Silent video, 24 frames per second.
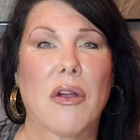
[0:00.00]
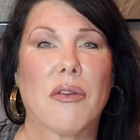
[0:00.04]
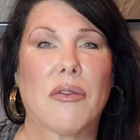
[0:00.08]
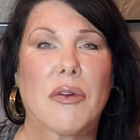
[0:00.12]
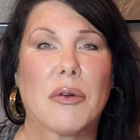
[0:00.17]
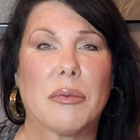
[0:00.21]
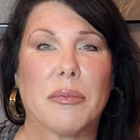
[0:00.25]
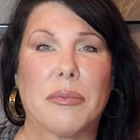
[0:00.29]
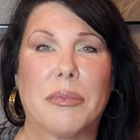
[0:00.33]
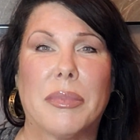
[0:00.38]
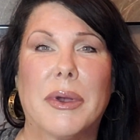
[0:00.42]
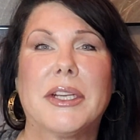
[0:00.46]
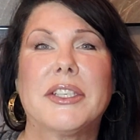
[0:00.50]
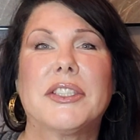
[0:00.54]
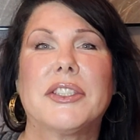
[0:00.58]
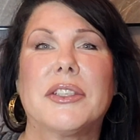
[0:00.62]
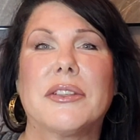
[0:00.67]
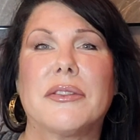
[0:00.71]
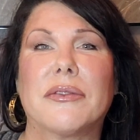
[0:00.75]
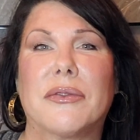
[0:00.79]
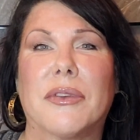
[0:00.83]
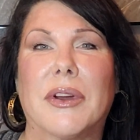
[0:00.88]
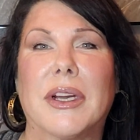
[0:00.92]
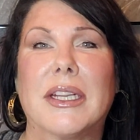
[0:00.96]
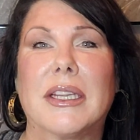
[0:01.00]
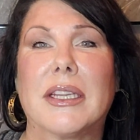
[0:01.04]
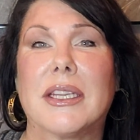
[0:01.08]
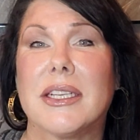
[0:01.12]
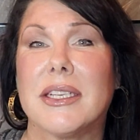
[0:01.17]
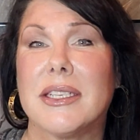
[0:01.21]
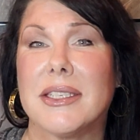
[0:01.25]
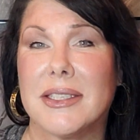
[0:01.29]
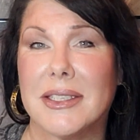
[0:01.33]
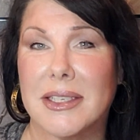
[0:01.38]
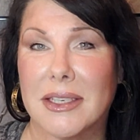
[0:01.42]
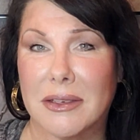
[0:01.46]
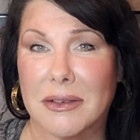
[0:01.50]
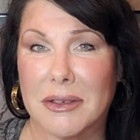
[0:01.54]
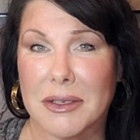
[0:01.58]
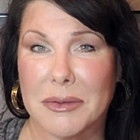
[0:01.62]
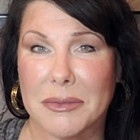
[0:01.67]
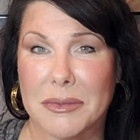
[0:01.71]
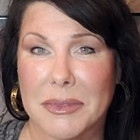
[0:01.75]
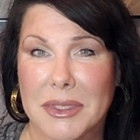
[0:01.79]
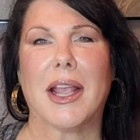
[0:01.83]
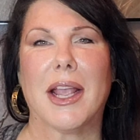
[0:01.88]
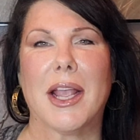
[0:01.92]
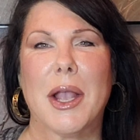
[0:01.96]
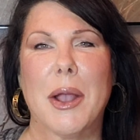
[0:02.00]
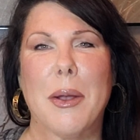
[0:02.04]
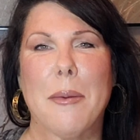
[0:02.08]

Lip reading: for budget-friendly serums.